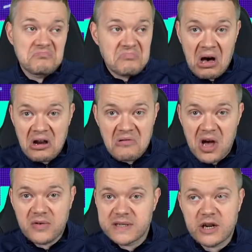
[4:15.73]

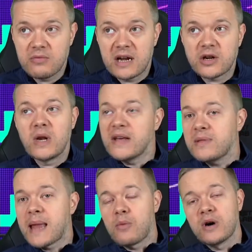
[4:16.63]
because I don't live
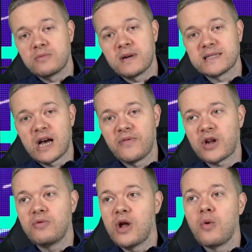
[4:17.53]
in that world myself. I
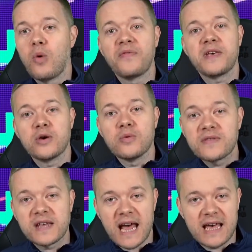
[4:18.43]
don't know what the youth
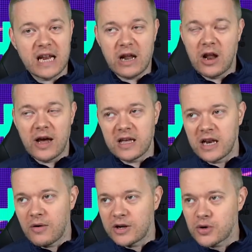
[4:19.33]
today are like, you
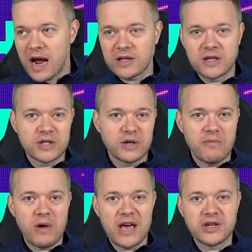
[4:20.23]
know, attracted to
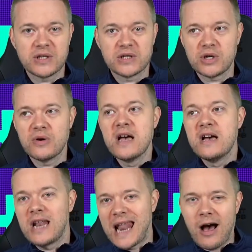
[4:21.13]
in relation to,
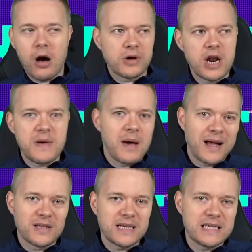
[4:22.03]
I'm going to be a
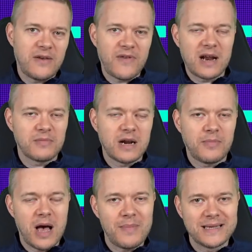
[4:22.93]
Man City fan. I'm going to
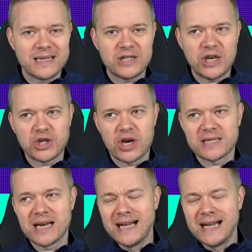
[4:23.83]
buy a Man City shirt.